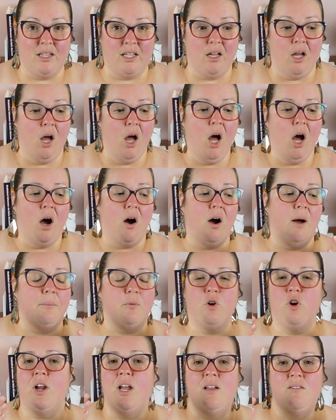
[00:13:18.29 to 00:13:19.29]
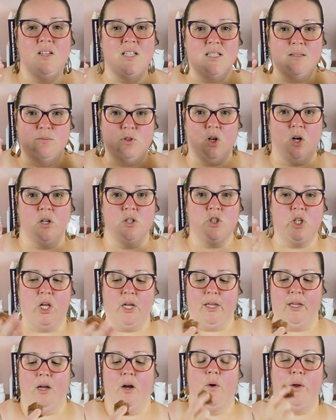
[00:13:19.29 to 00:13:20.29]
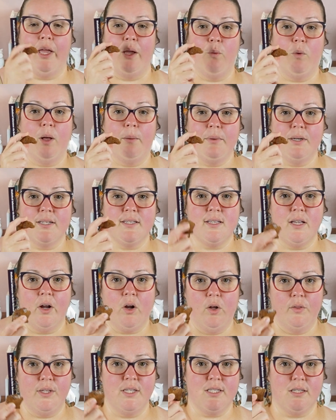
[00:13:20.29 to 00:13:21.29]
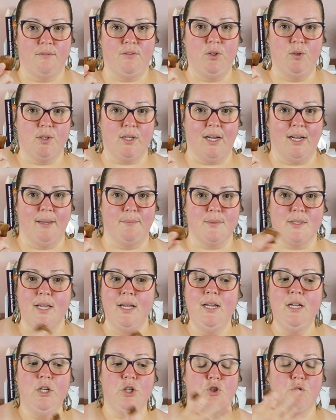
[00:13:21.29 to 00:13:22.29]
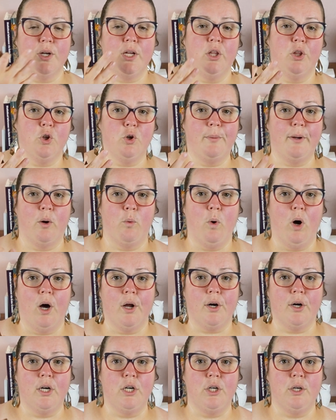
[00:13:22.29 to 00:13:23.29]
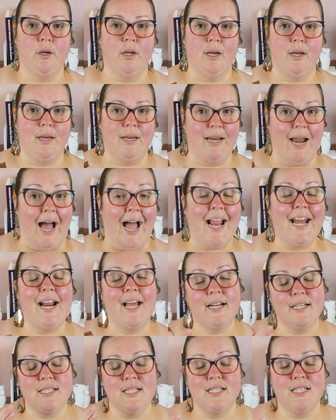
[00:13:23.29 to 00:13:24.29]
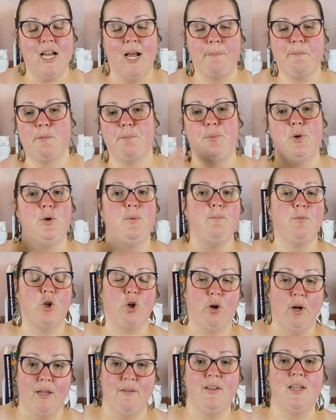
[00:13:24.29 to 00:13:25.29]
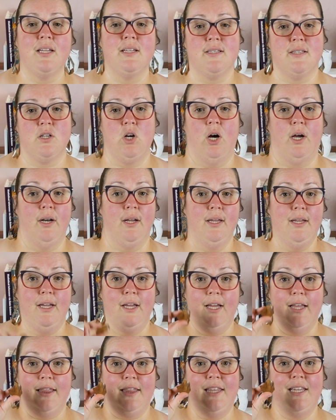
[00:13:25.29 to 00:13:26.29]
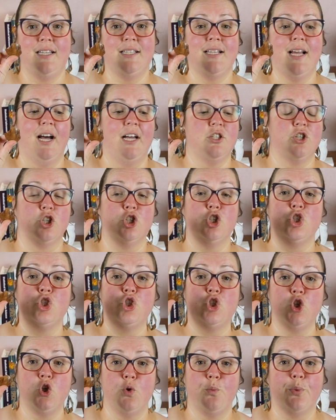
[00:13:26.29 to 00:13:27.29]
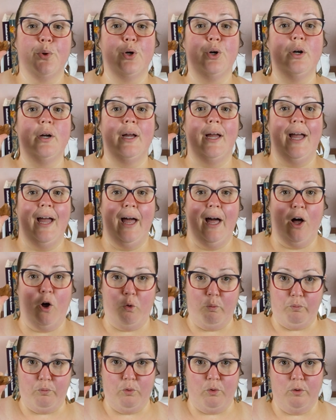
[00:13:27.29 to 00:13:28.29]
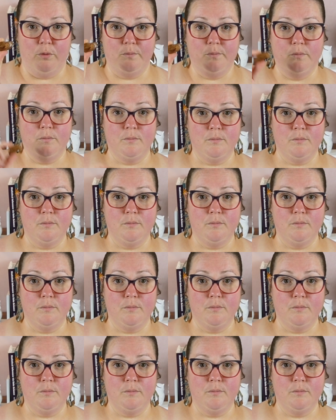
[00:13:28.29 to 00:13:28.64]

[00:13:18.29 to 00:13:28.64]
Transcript: Like, oh, I'm craving some dark chocolate. Okay, well, I'm going to suck on this a few times, drink a little bit of water, and nine out of 10 times, boom, the craving is gone. These guys are super helpful.